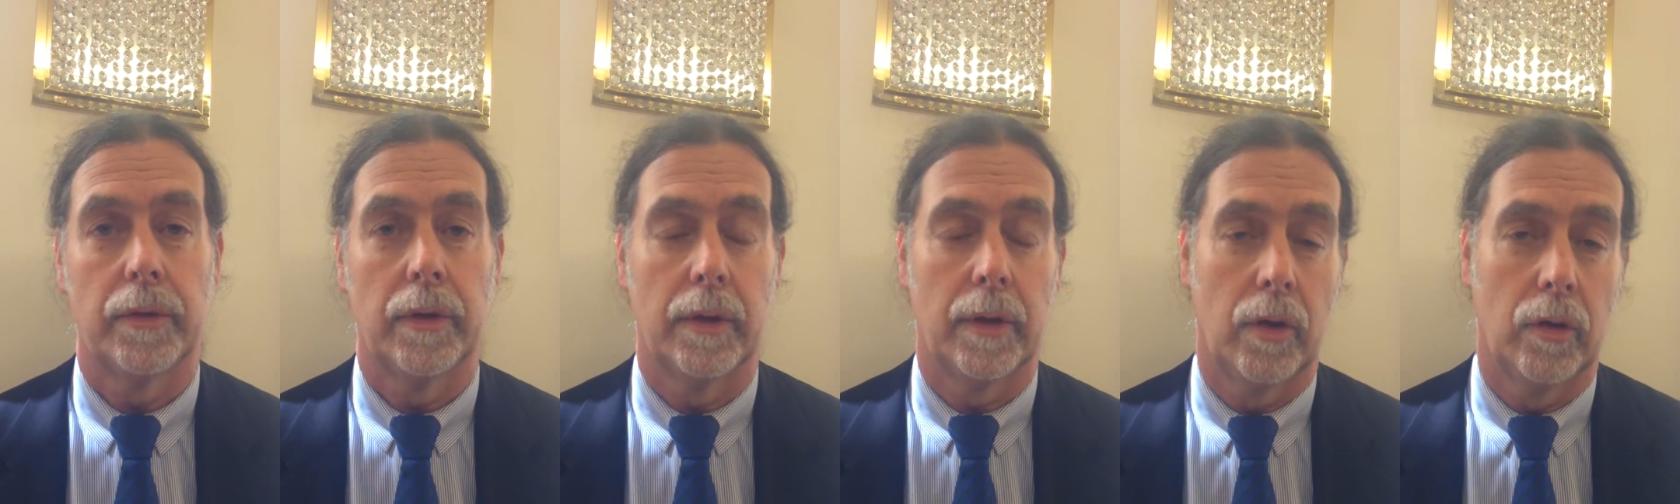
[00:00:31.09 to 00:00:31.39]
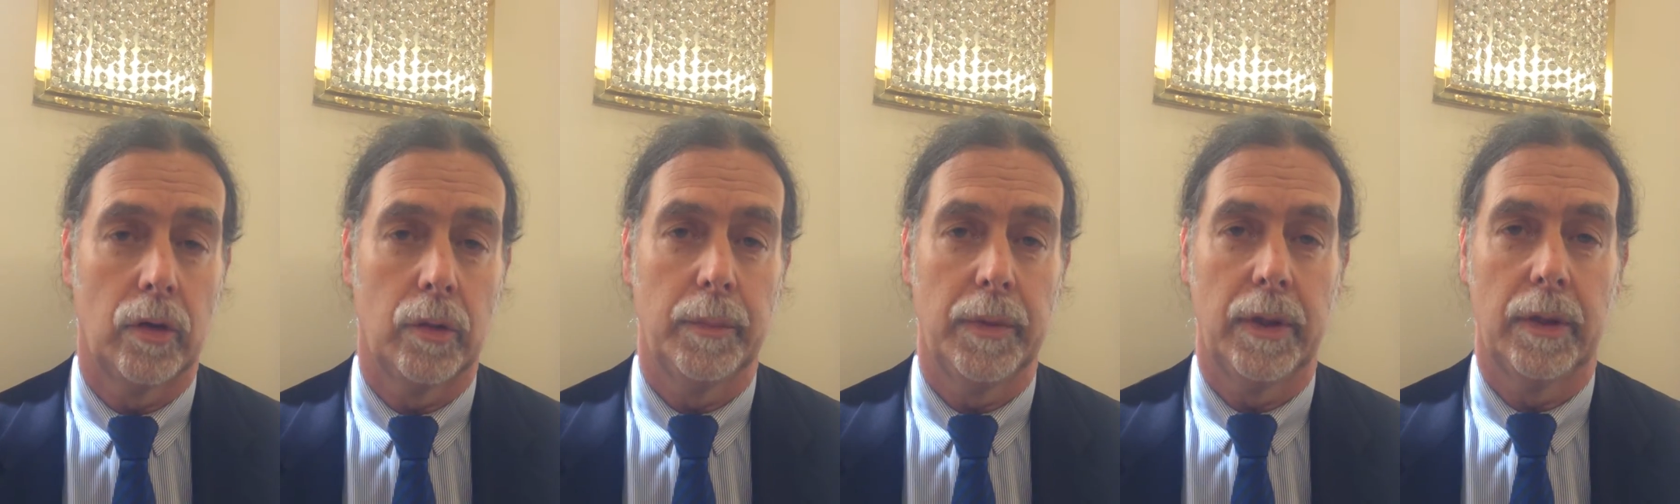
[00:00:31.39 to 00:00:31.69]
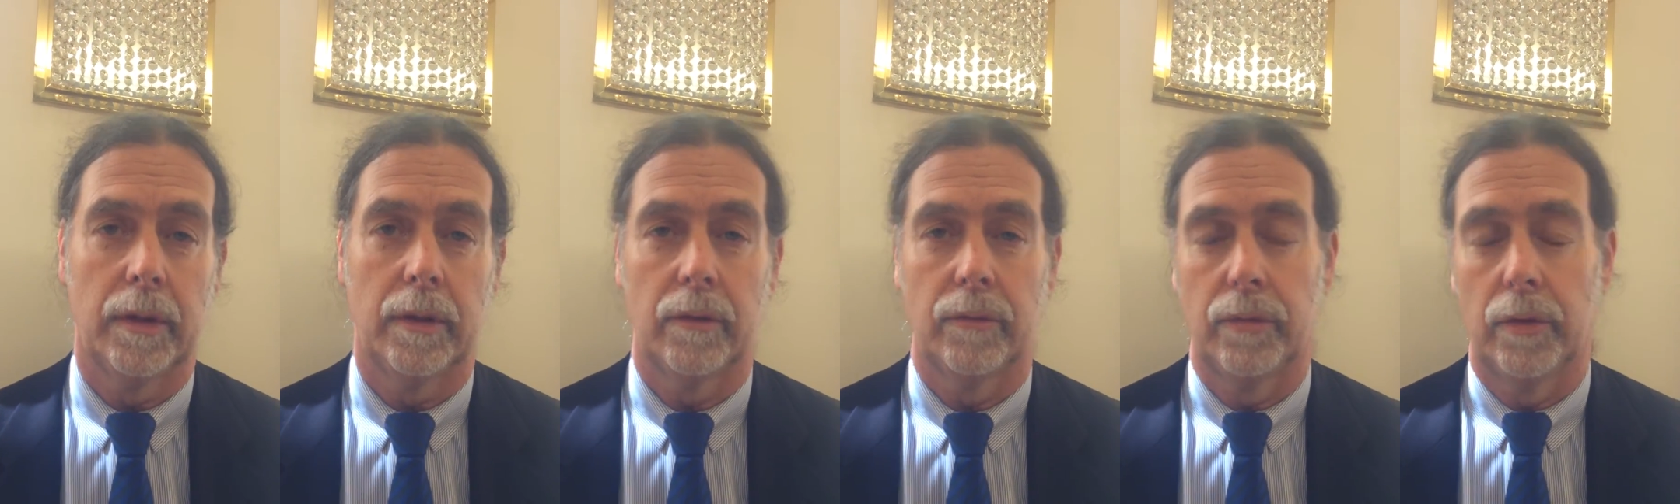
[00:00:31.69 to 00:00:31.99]
the Economy
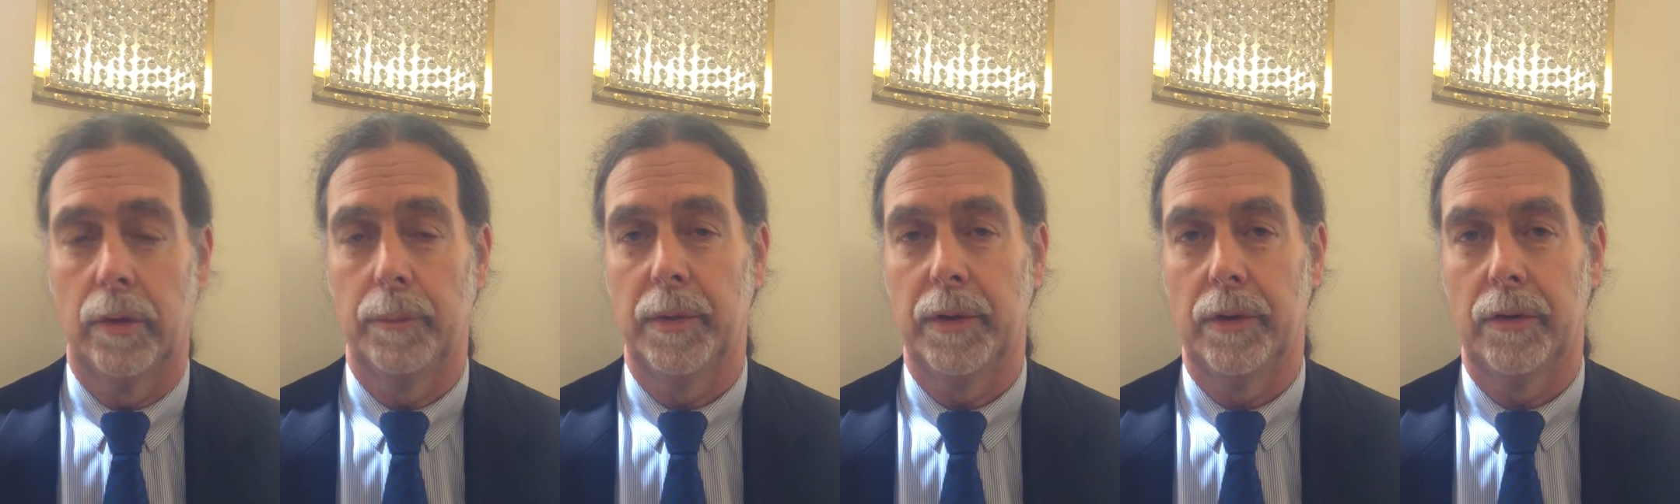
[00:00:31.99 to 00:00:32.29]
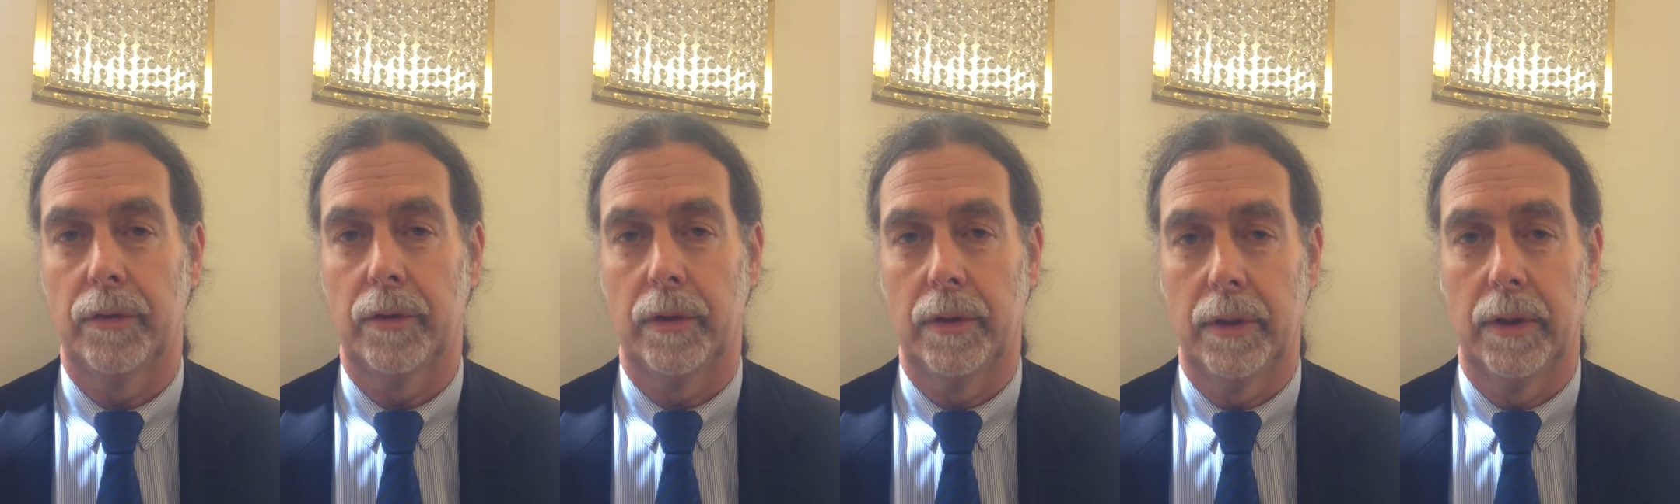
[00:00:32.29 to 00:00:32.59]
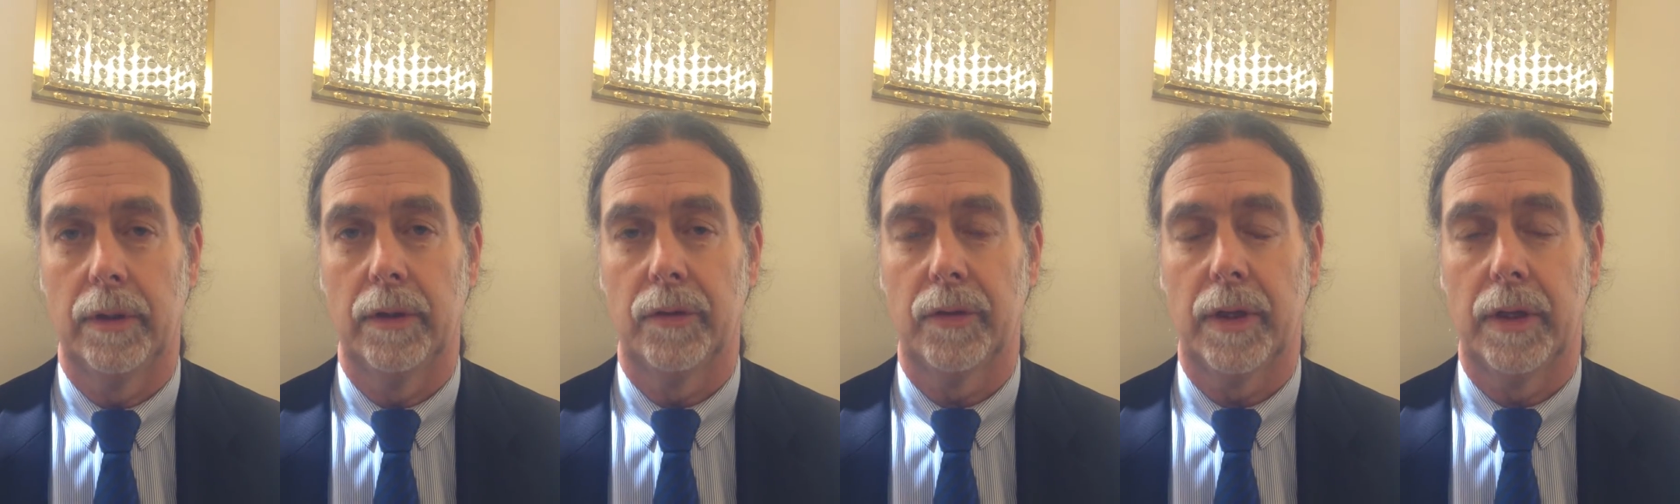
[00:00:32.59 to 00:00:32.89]
and the Foreign Minister
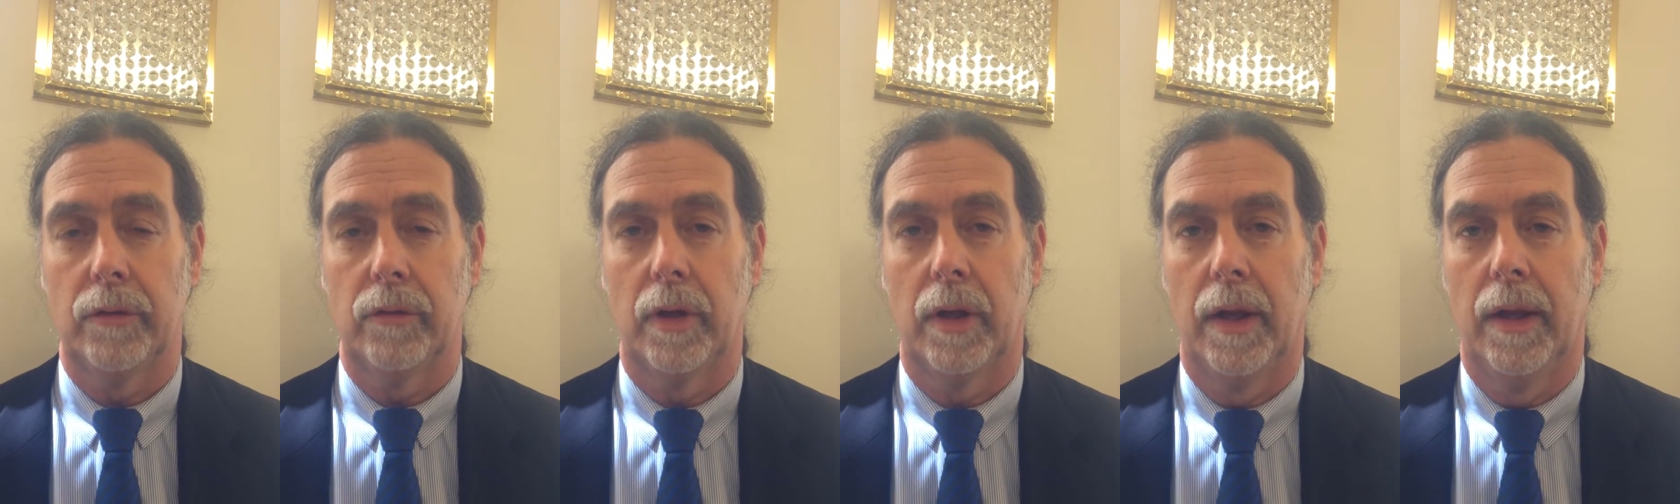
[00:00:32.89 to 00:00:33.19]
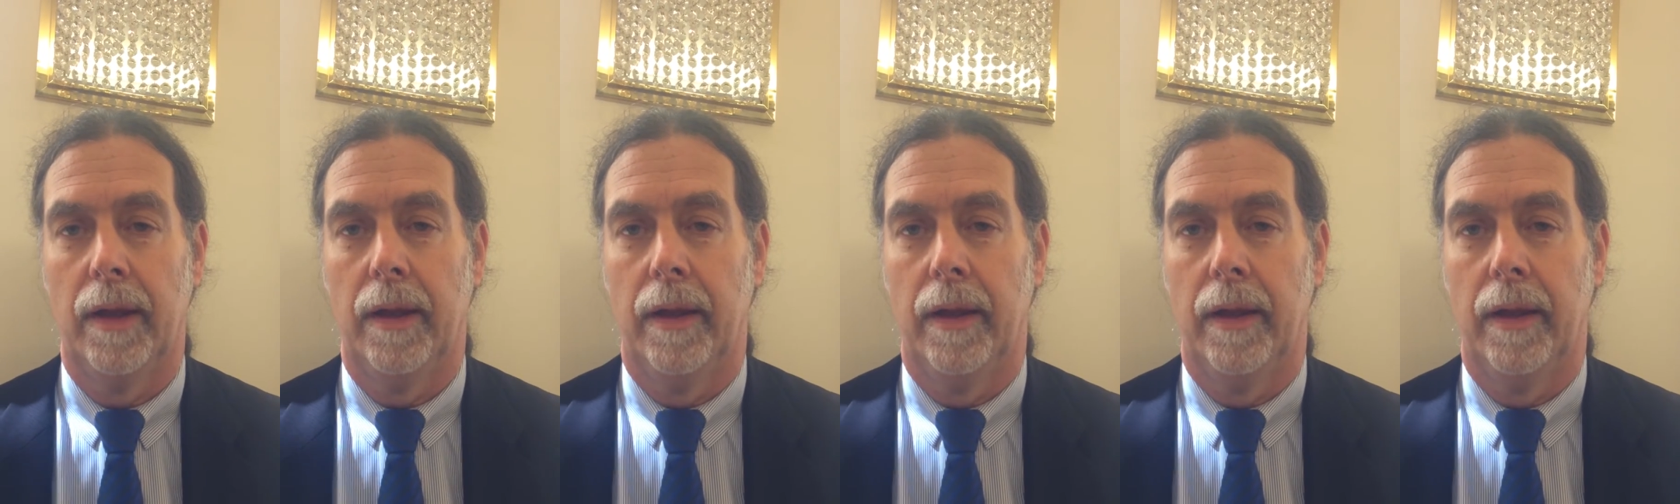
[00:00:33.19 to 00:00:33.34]
here in this country